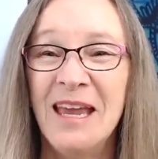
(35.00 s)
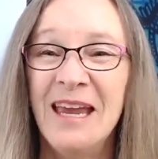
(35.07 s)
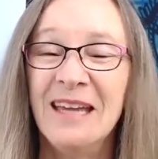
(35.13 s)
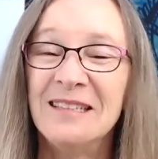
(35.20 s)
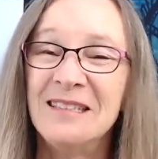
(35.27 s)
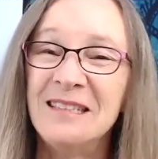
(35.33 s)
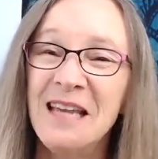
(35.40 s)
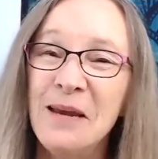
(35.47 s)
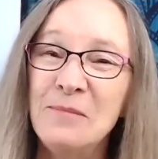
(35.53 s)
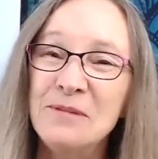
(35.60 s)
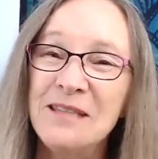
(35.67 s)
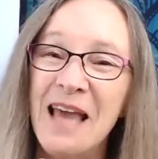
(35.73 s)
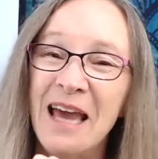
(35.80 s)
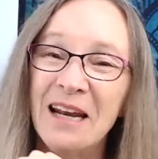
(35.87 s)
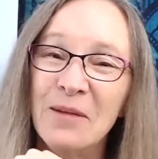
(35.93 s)
it seems
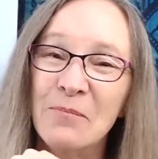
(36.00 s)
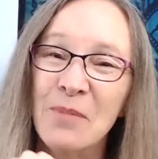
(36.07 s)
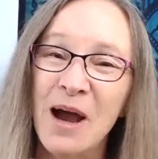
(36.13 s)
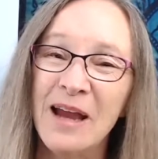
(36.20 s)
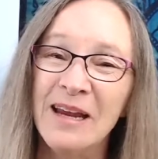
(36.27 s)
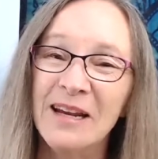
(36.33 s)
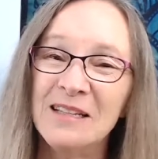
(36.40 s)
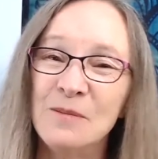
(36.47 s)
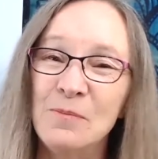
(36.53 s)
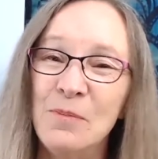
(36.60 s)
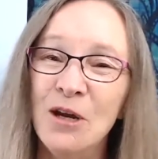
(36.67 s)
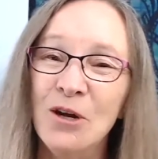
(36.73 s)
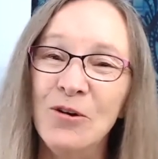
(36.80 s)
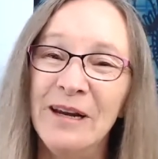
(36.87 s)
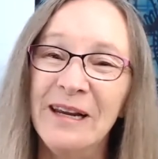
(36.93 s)
that my
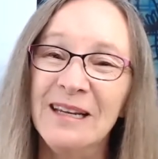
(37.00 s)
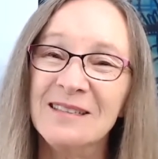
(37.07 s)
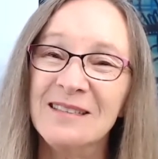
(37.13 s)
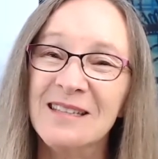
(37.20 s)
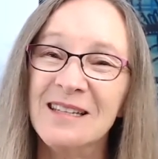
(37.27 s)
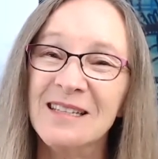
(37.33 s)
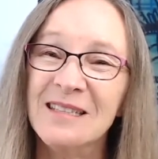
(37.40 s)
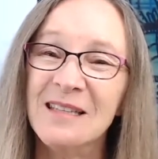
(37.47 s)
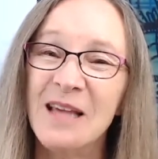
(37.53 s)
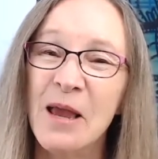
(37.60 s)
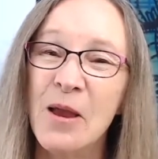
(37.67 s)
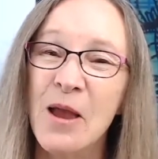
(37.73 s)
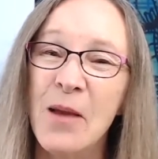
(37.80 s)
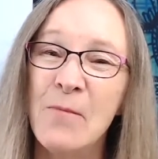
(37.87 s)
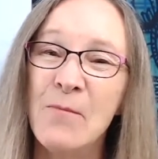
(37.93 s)
experiences
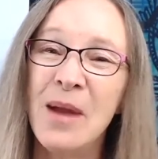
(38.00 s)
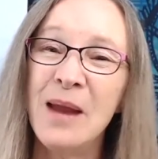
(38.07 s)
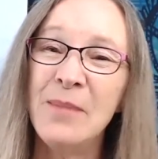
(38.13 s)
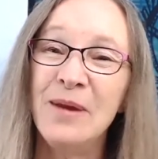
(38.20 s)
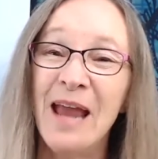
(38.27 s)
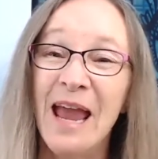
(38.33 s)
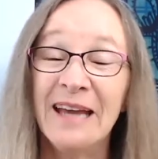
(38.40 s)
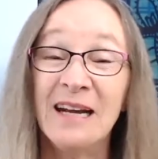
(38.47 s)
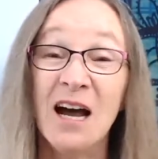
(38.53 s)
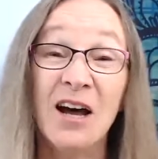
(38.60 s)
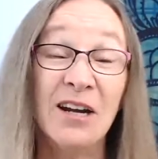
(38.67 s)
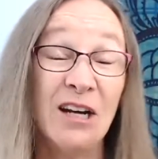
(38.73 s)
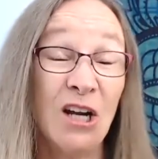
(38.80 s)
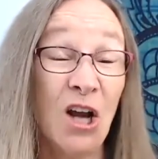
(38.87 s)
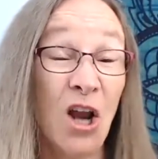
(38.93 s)
maybe had
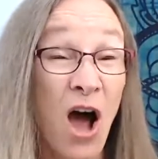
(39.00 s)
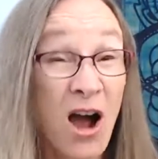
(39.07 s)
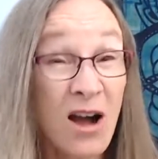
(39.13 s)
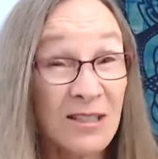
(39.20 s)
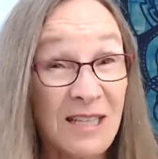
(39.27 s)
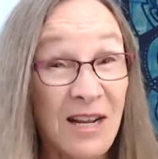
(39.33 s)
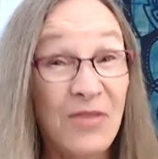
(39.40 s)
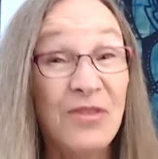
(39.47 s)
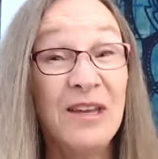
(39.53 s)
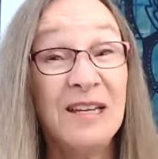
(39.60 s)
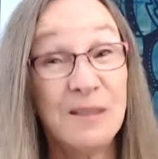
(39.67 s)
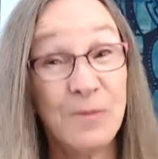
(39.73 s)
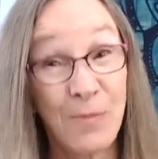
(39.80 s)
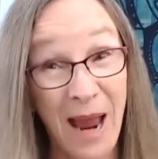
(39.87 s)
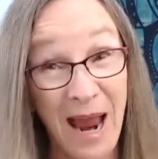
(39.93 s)
unlocked
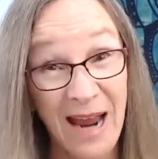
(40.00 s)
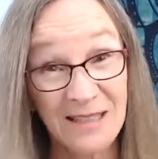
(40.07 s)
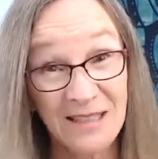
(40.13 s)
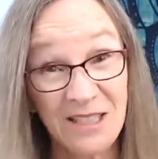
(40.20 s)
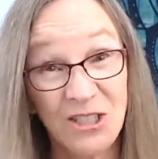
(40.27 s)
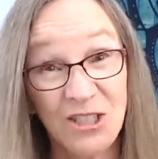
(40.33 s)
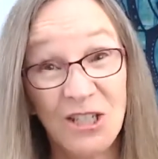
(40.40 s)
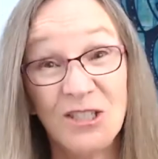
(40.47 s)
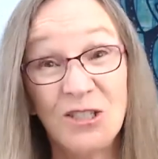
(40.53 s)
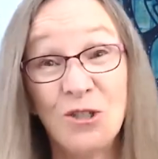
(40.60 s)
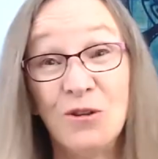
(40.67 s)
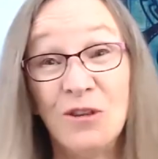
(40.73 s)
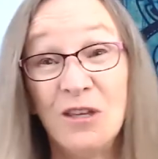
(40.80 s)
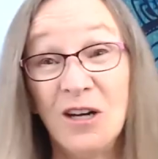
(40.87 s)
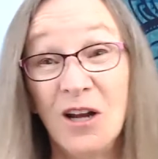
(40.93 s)
these passages
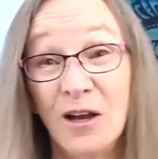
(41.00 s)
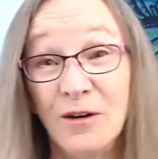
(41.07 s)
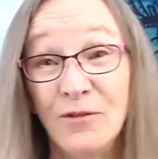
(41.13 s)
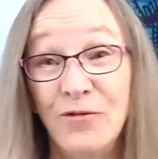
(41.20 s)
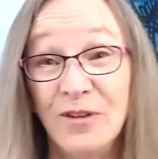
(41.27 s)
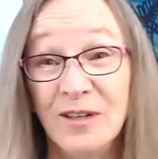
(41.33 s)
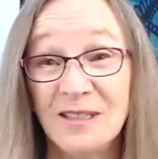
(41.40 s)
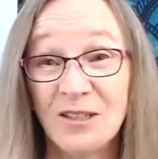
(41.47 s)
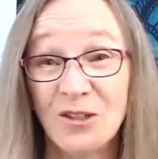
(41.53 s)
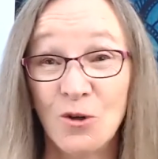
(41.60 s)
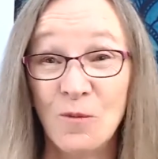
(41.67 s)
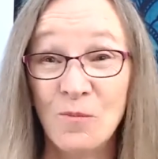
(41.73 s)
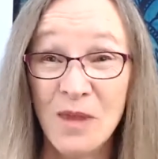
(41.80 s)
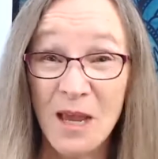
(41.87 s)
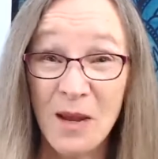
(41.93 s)
to the non physical,